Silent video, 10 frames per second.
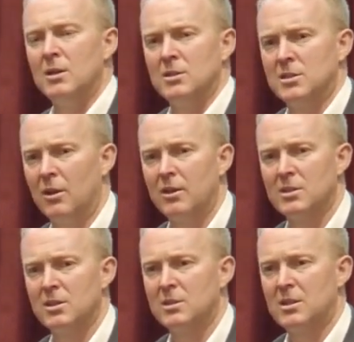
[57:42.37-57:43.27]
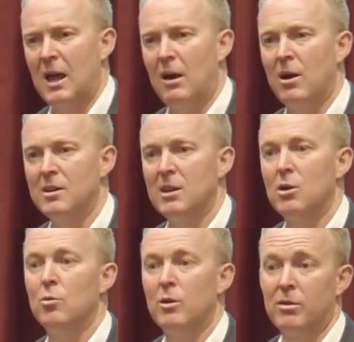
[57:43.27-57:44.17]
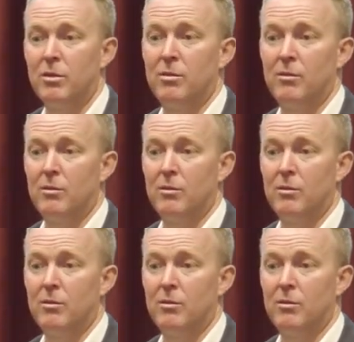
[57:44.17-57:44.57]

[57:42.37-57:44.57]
So this is how I deal with